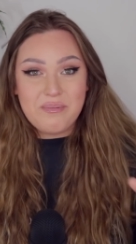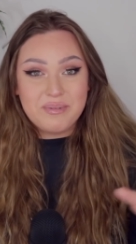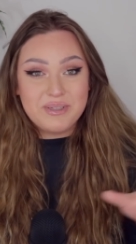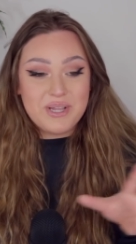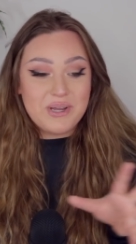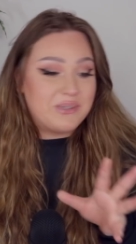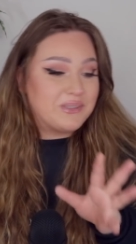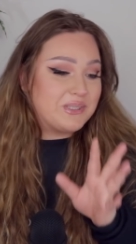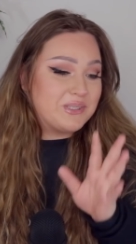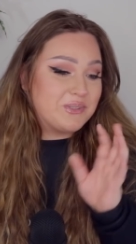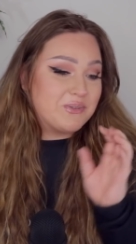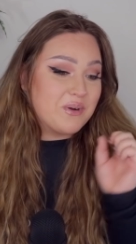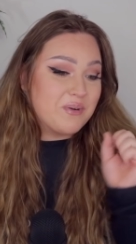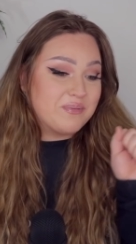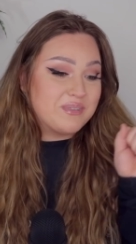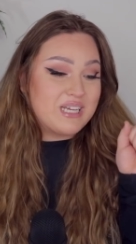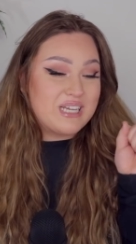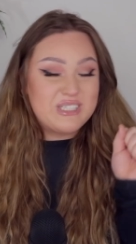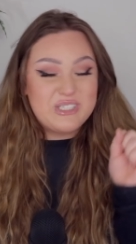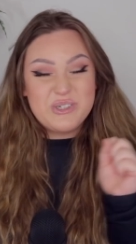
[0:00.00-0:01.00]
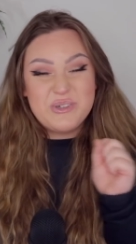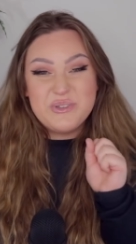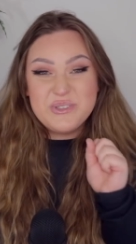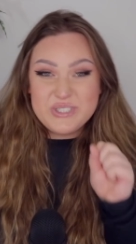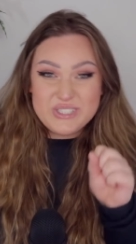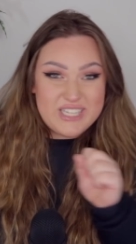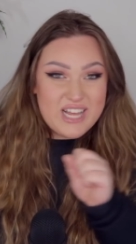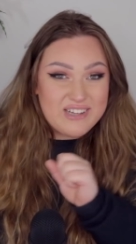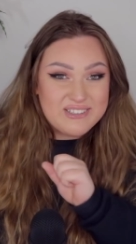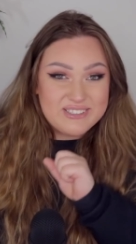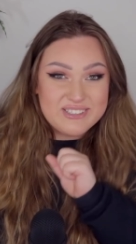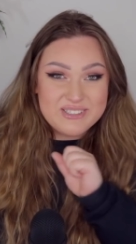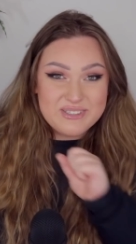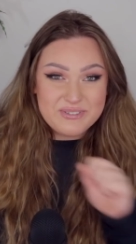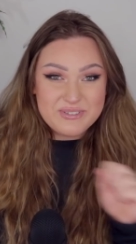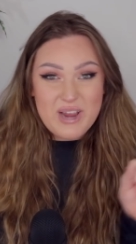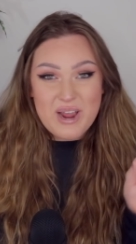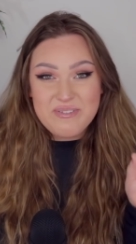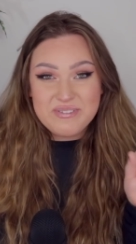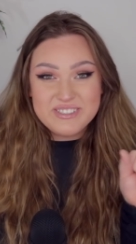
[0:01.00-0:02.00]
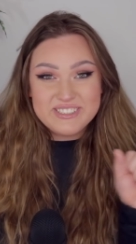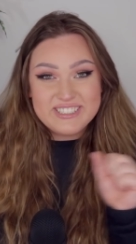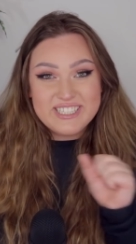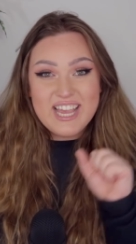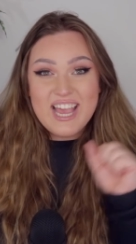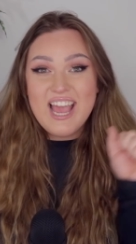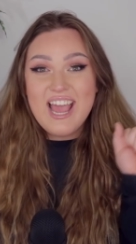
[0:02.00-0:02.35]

below since we're almost at 200,000 subscribers.